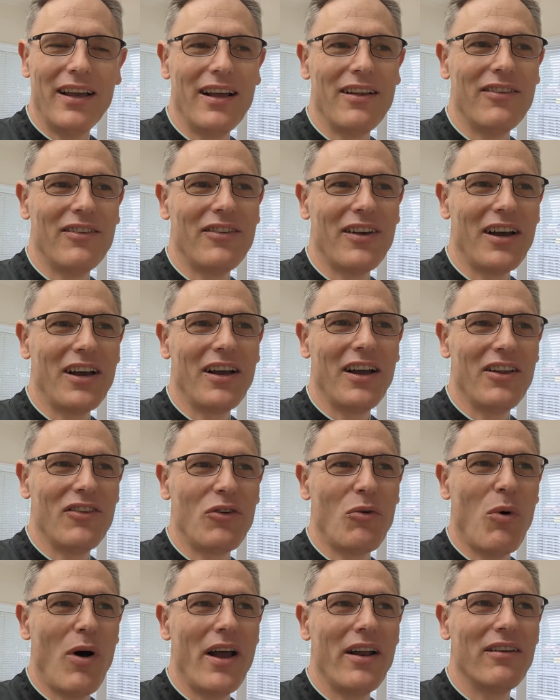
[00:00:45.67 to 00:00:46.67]
It's, uh, it's
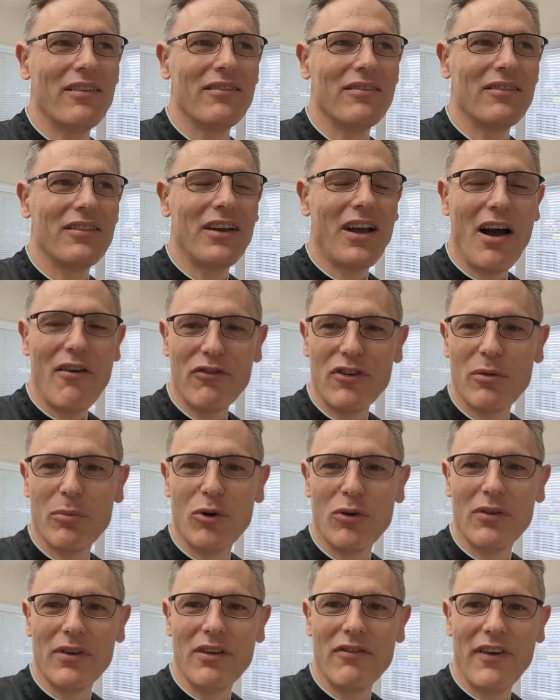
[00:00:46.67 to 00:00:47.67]
quite
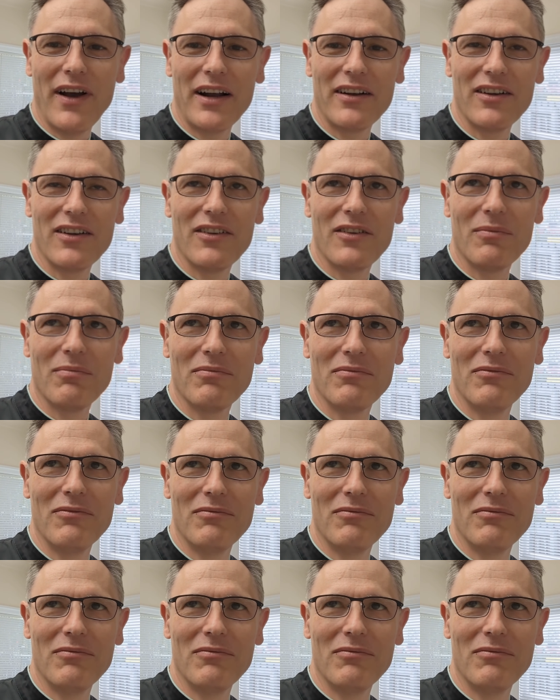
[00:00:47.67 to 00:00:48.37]
comfortable. In fact, it's